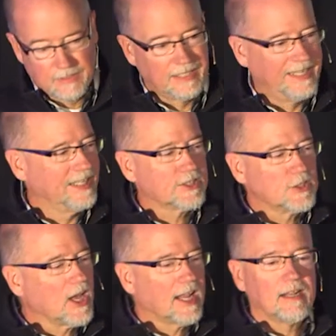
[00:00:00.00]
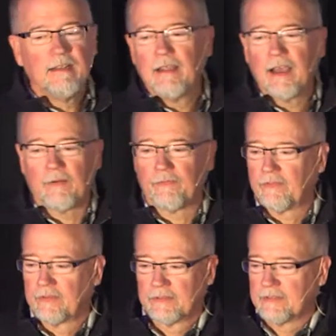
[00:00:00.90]
It's not
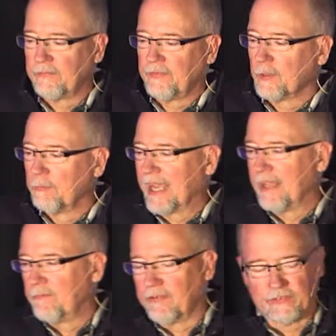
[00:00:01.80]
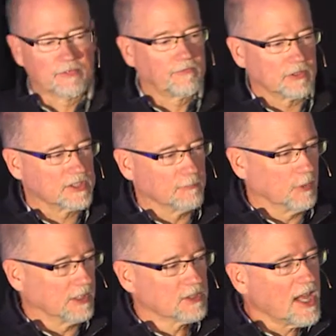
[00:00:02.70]
enough to feel bad for
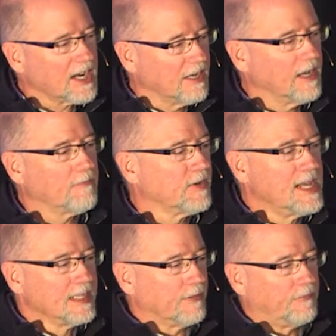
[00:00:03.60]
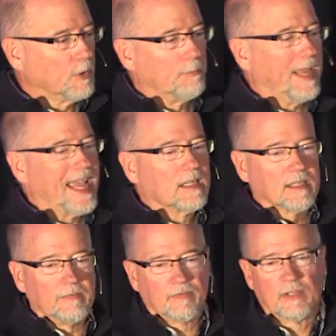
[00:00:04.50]
someone. It's not enough to feel
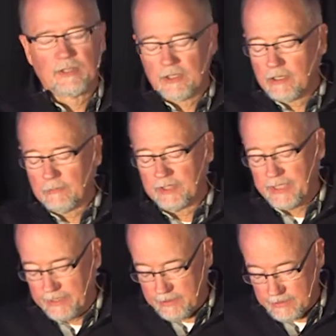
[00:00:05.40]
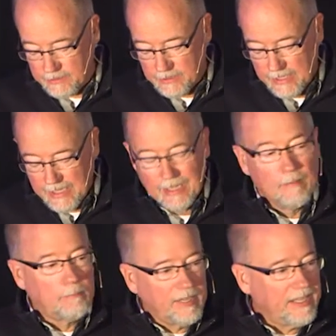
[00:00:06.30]
badly for their circumstances.
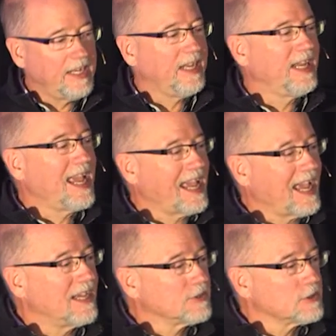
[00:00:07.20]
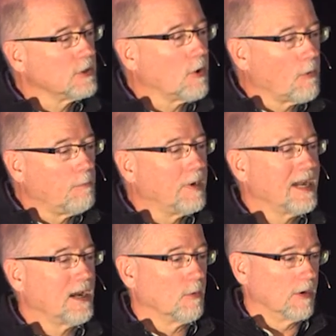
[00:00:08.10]
Pity has no
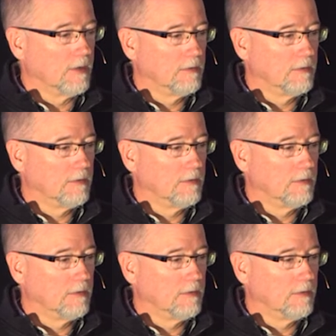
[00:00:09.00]
power.